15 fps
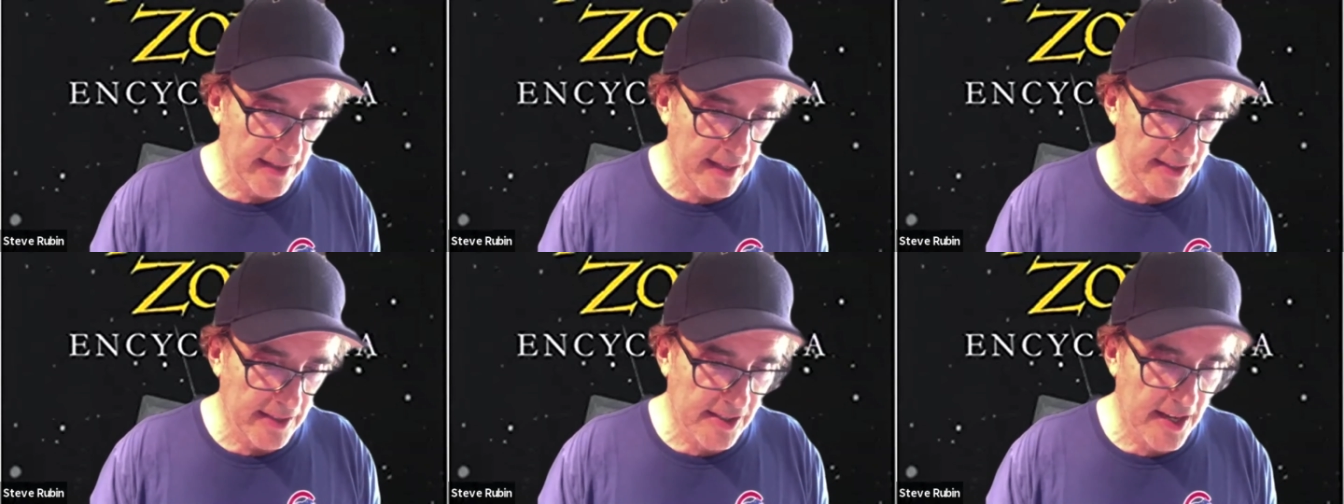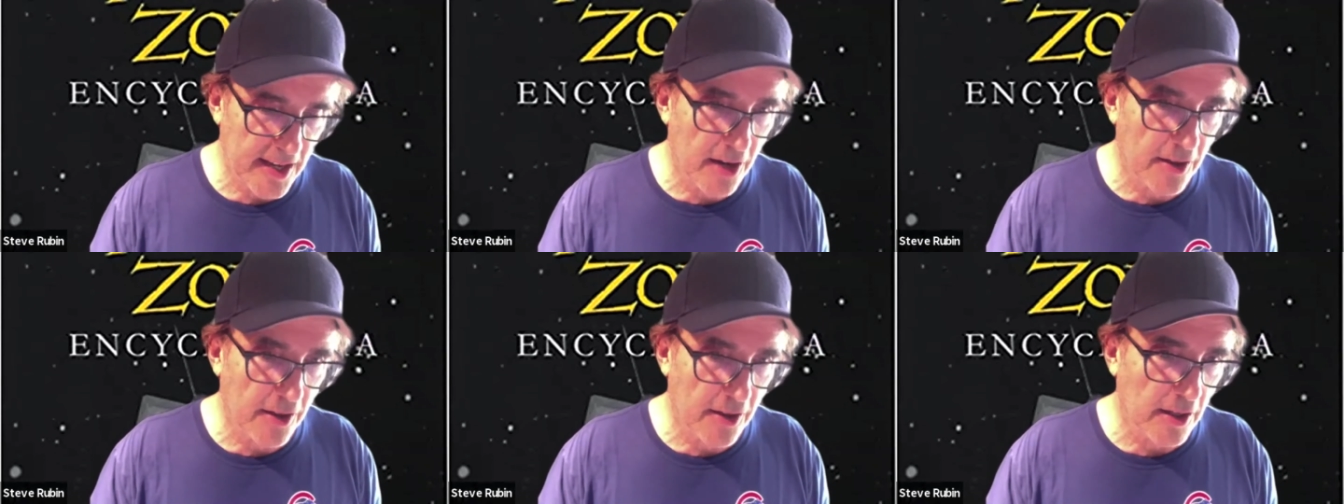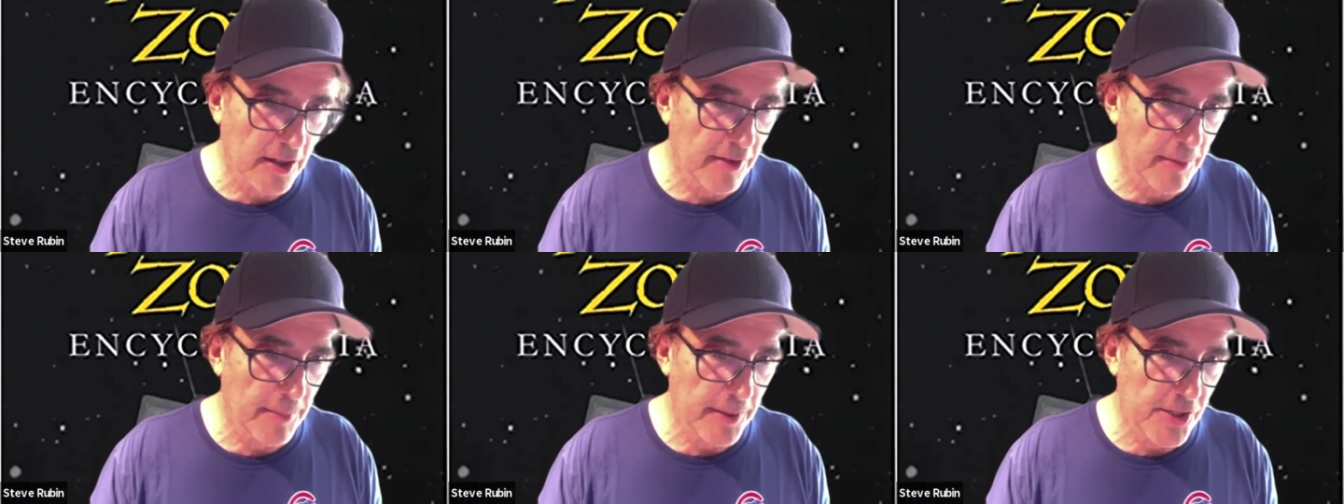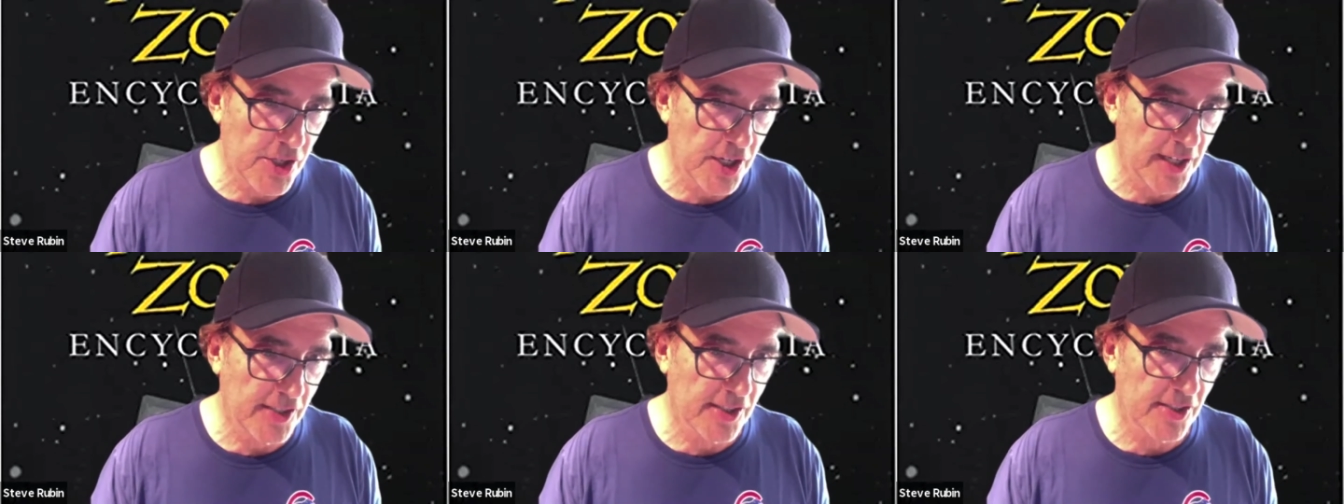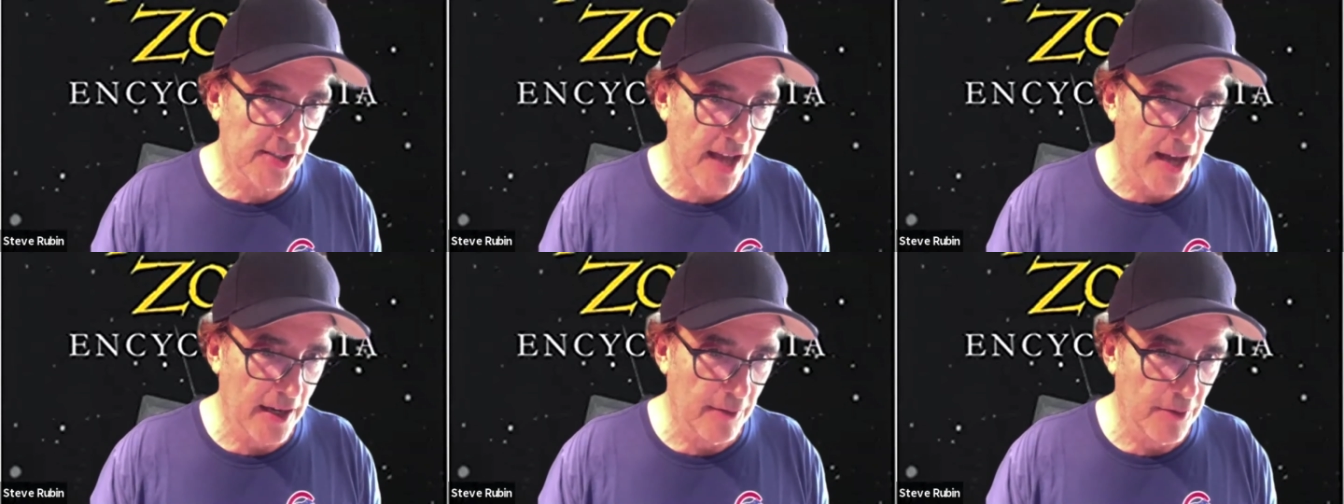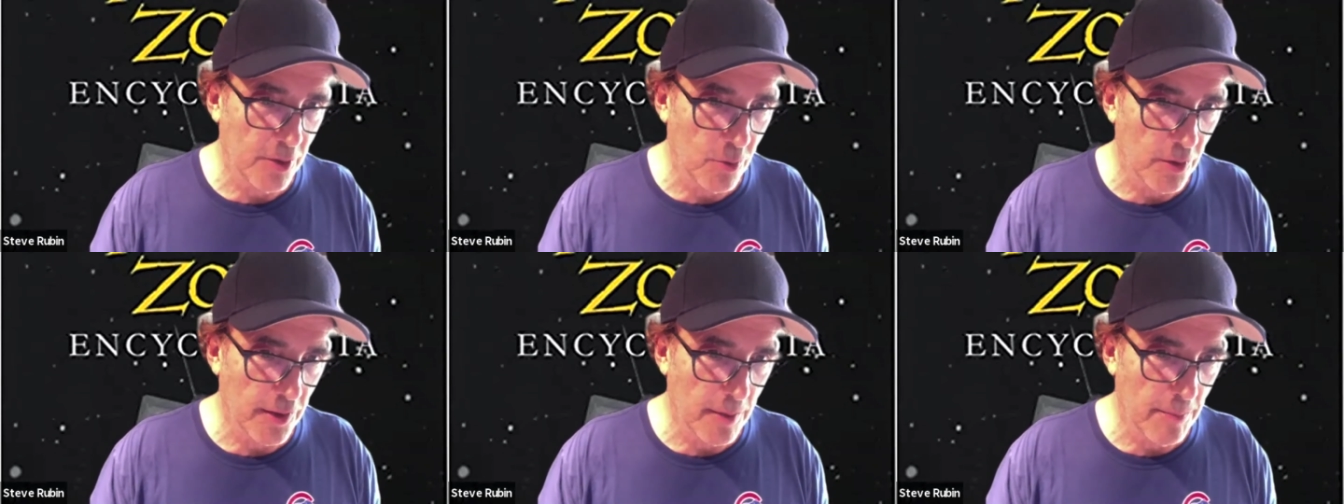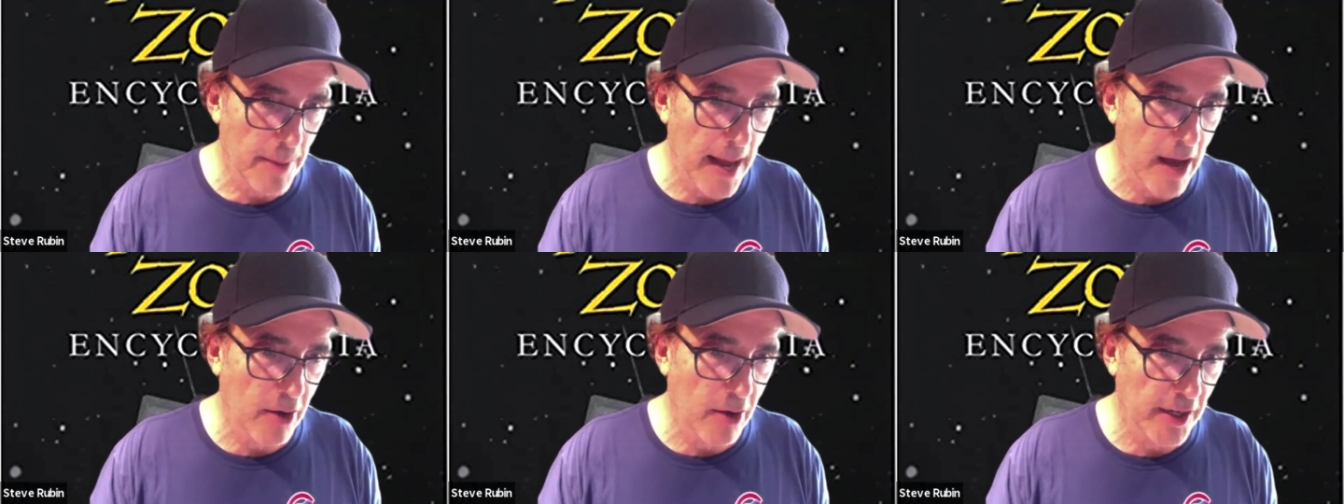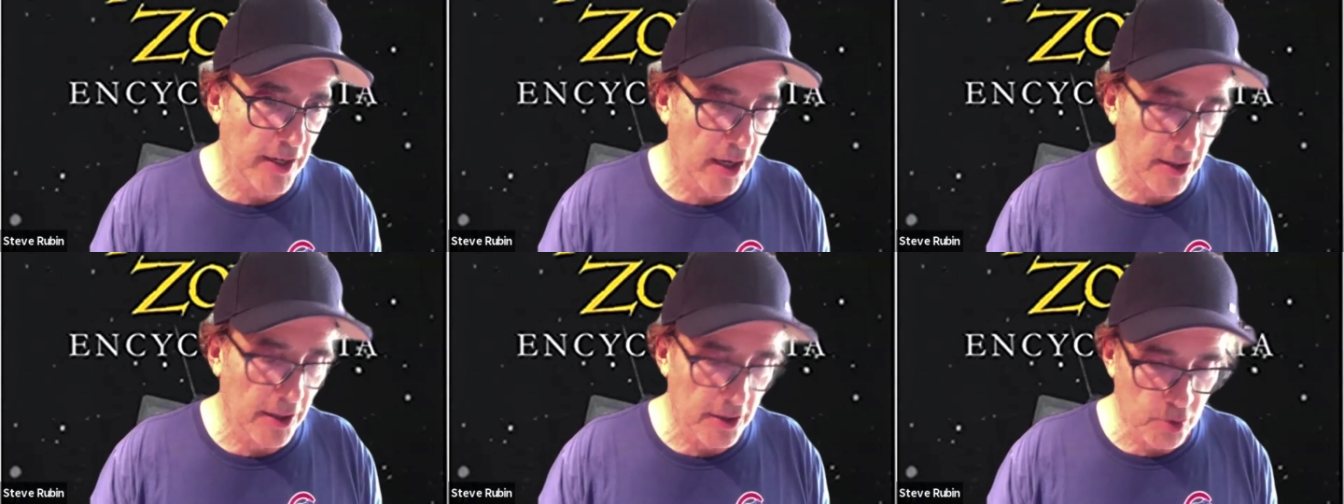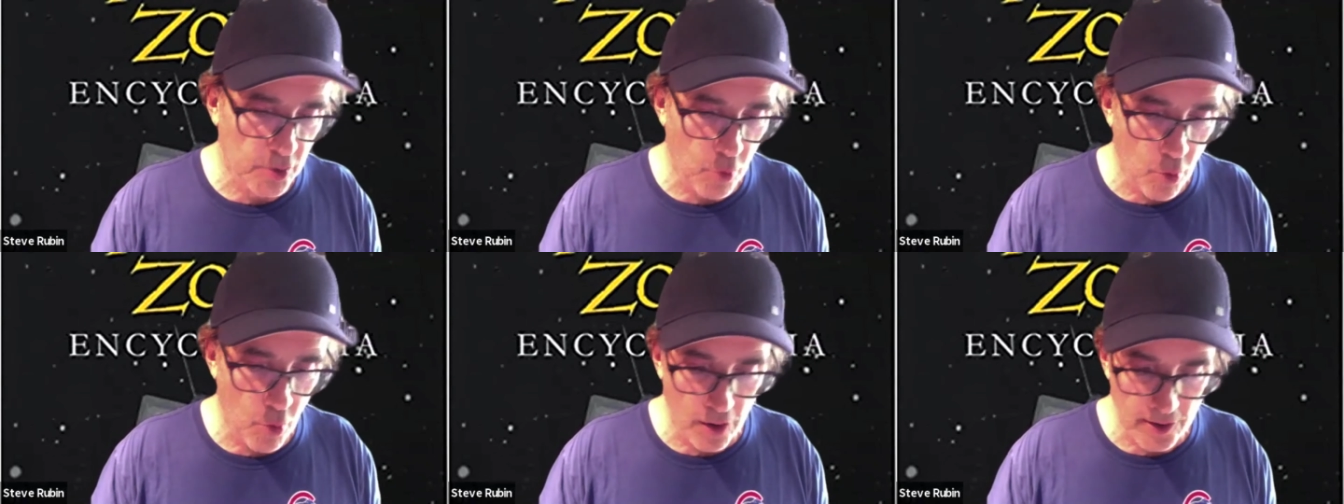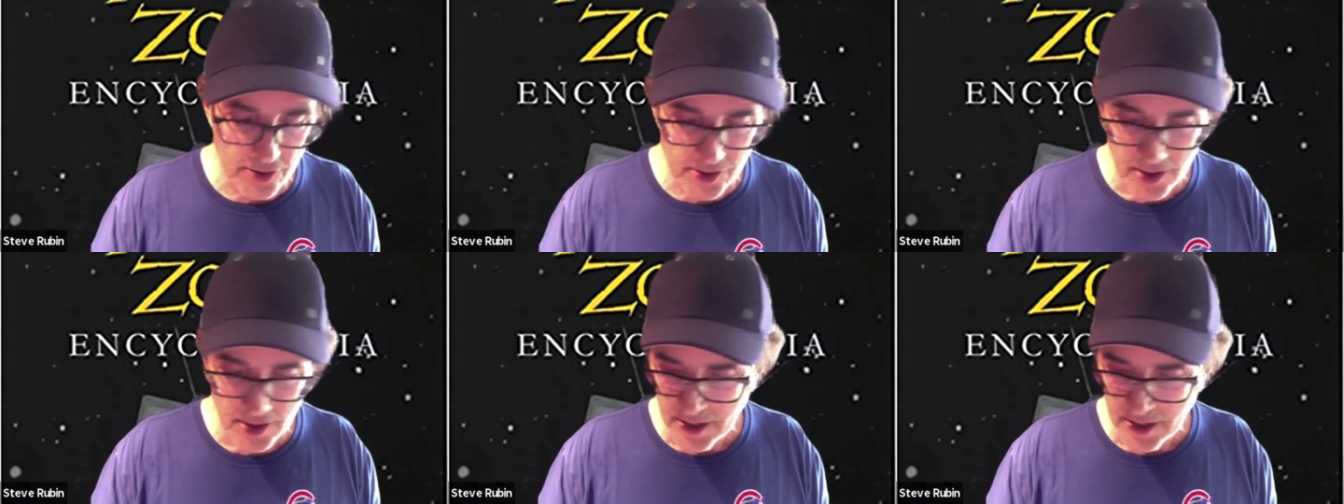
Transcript: scare the living bejesus out of you with the pounding on the doors.